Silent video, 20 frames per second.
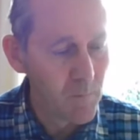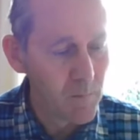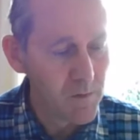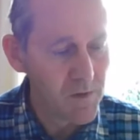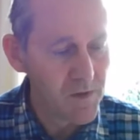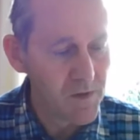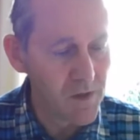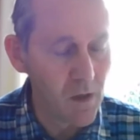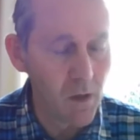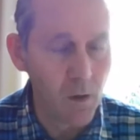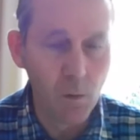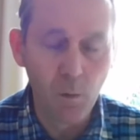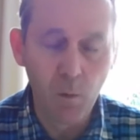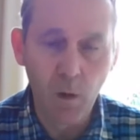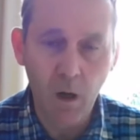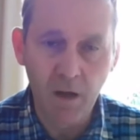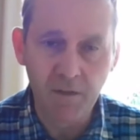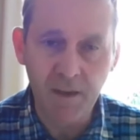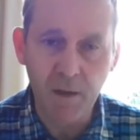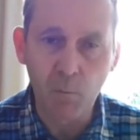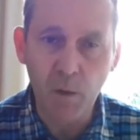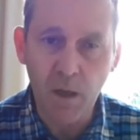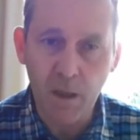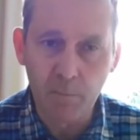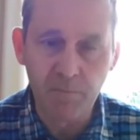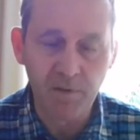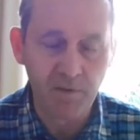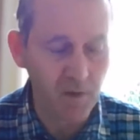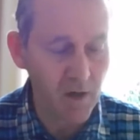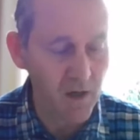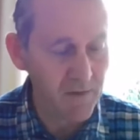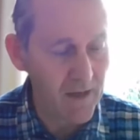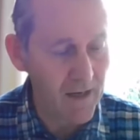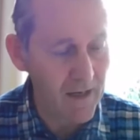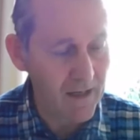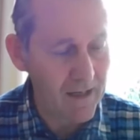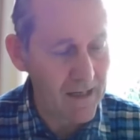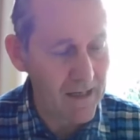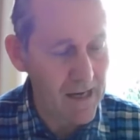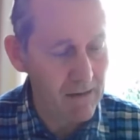So I think we can provide
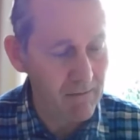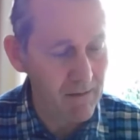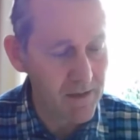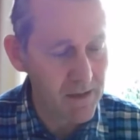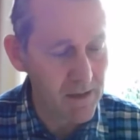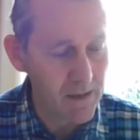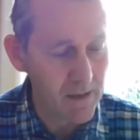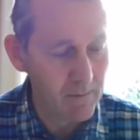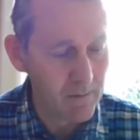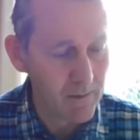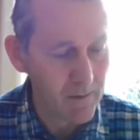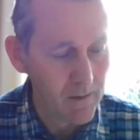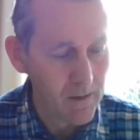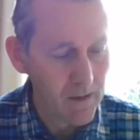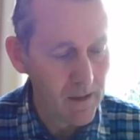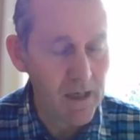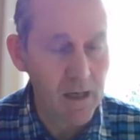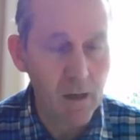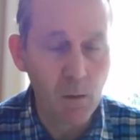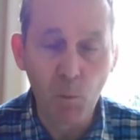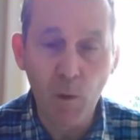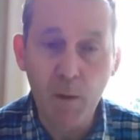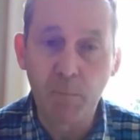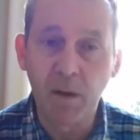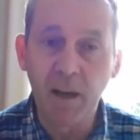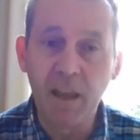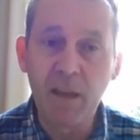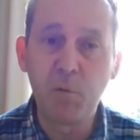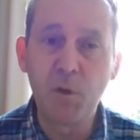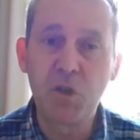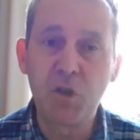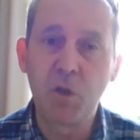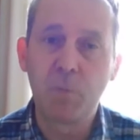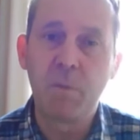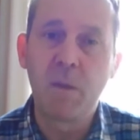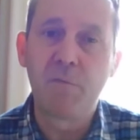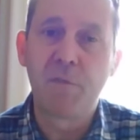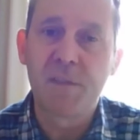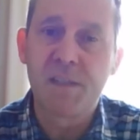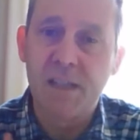that clarity. We believe we should
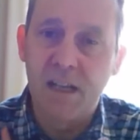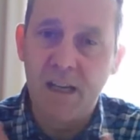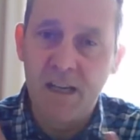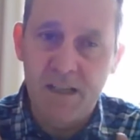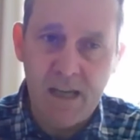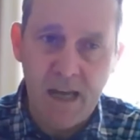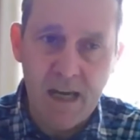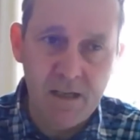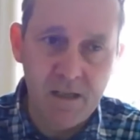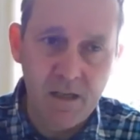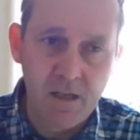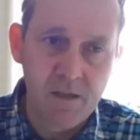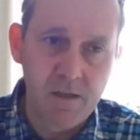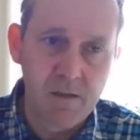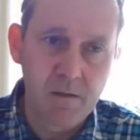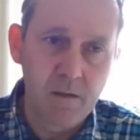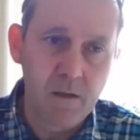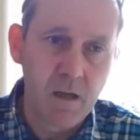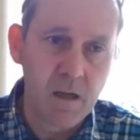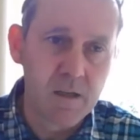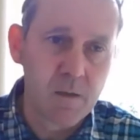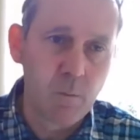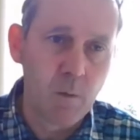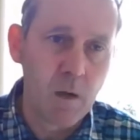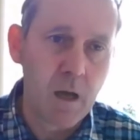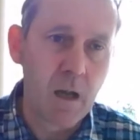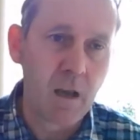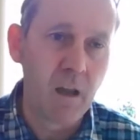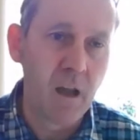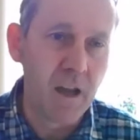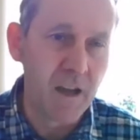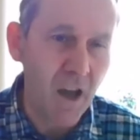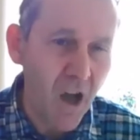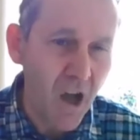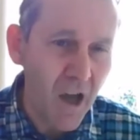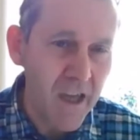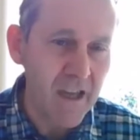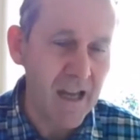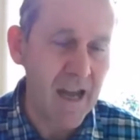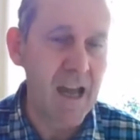be facilitators as well, and
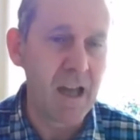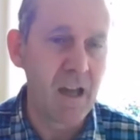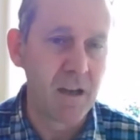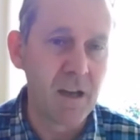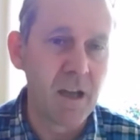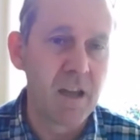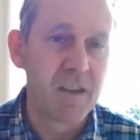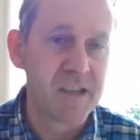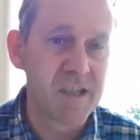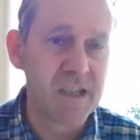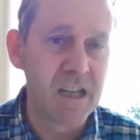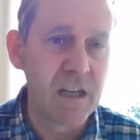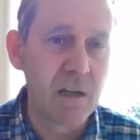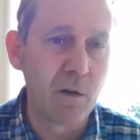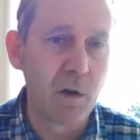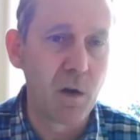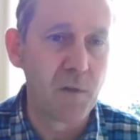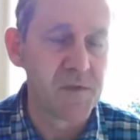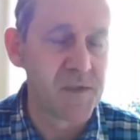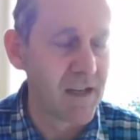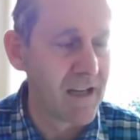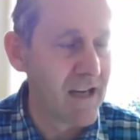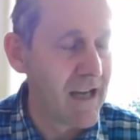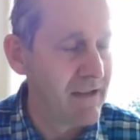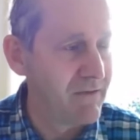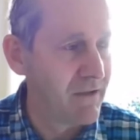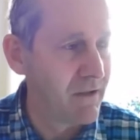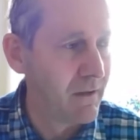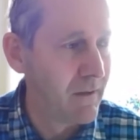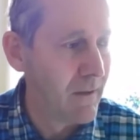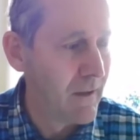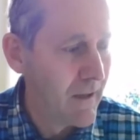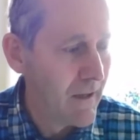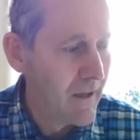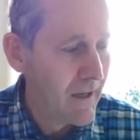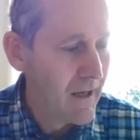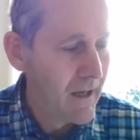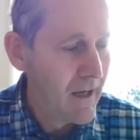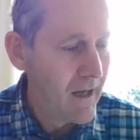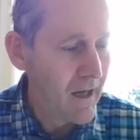I, at the senior officer level,
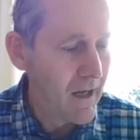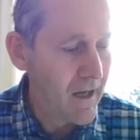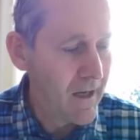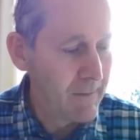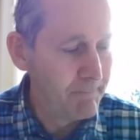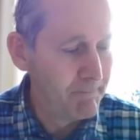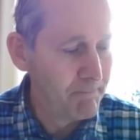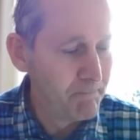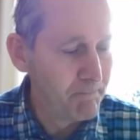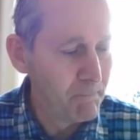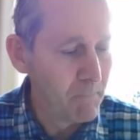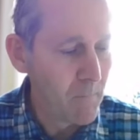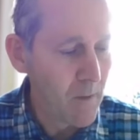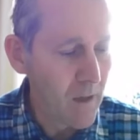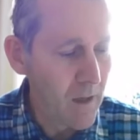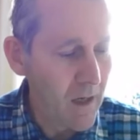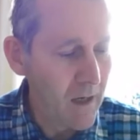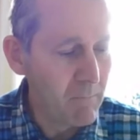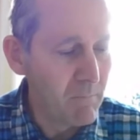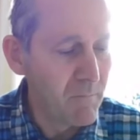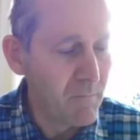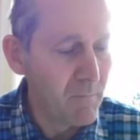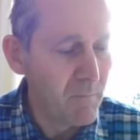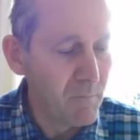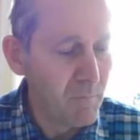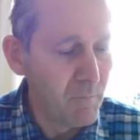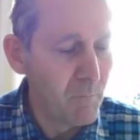my